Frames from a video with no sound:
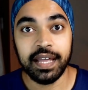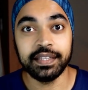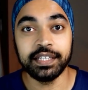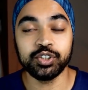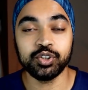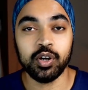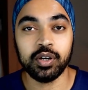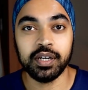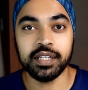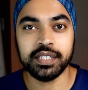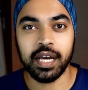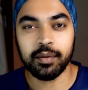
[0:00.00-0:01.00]
these
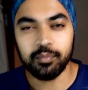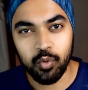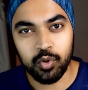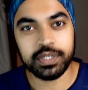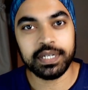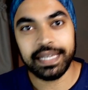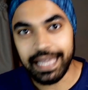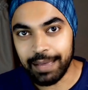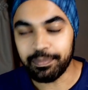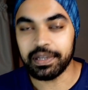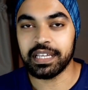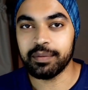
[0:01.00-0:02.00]
shortcuts are mostly
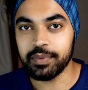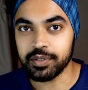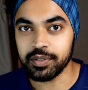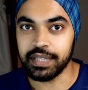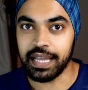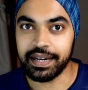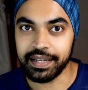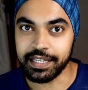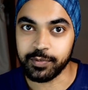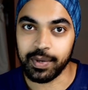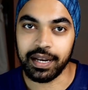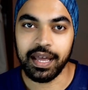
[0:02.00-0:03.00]
applicable to that
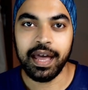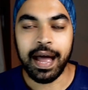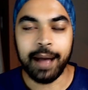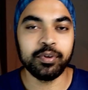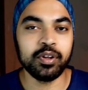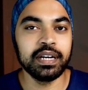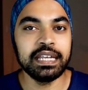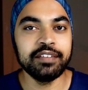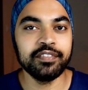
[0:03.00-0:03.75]
as well. I'm going to leave a